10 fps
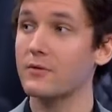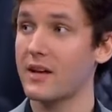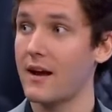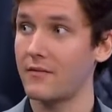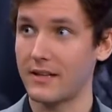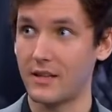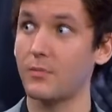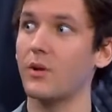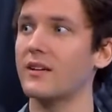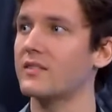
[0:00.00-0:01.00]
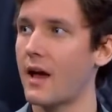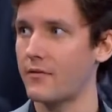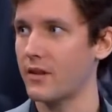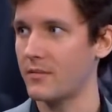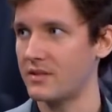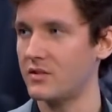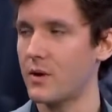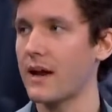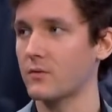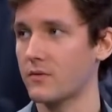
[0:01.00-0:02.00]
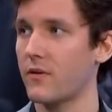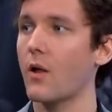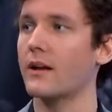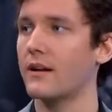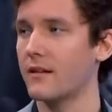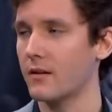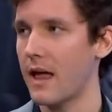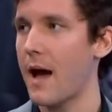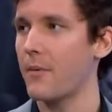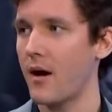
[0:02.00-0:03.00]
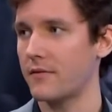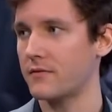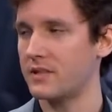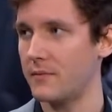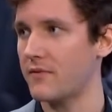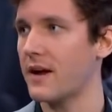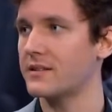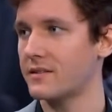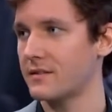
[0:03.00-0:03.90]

was kind of like the plus side for them, is these dragons were falling into their lap off of team fights.